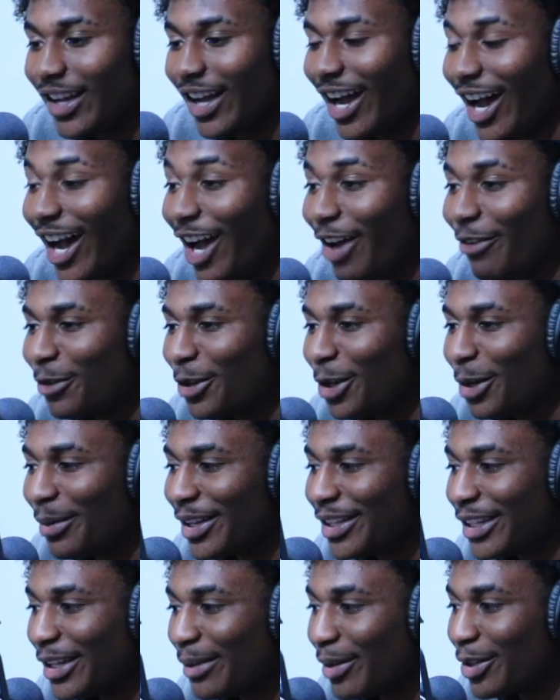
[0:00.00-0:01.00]
how I feel
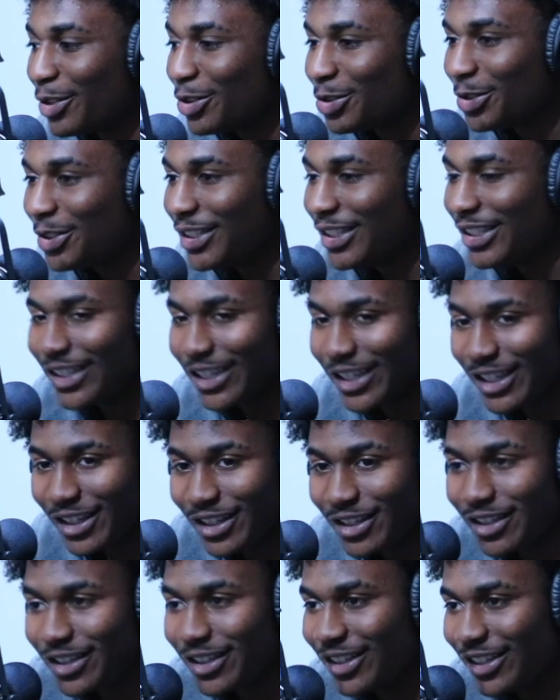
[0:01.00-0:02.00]
about that Mo three
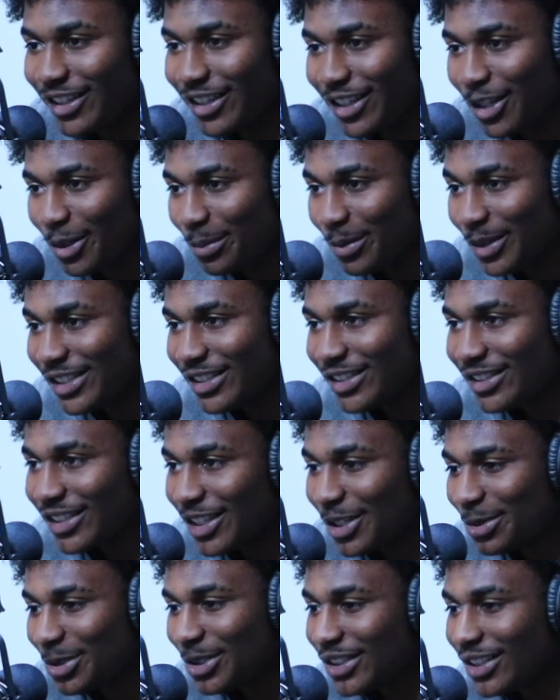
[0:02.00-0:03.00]
and look Yella Beezy
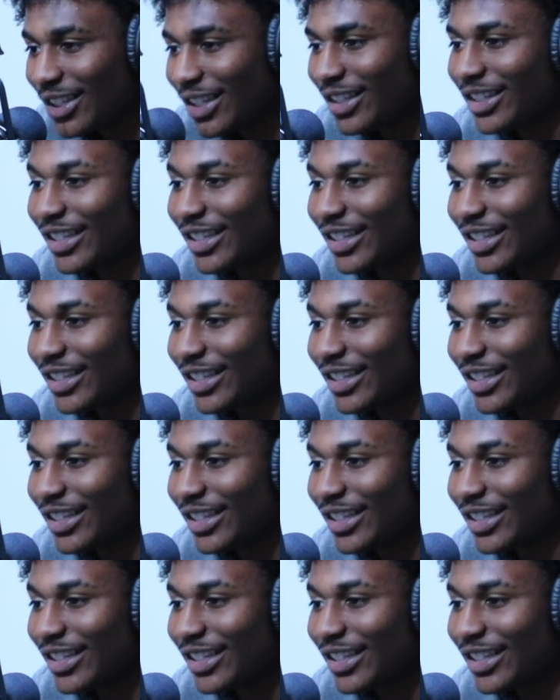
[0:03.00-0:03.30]
type shit. Like